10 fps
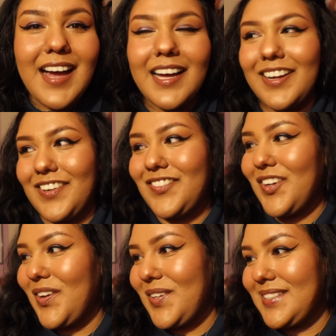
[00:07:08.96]
I have to
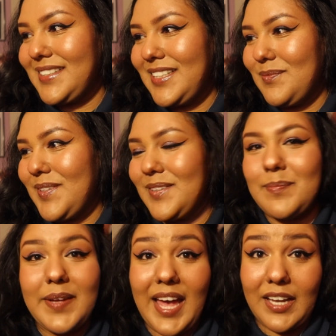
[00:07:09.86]
go to sleep.
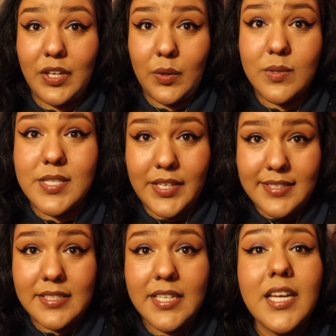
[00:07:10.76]
But yeah, no,
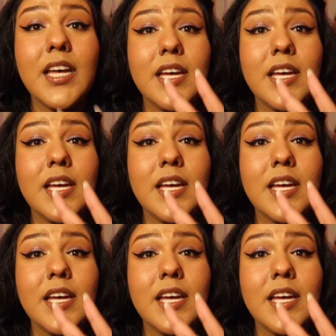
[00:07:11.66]
seriously,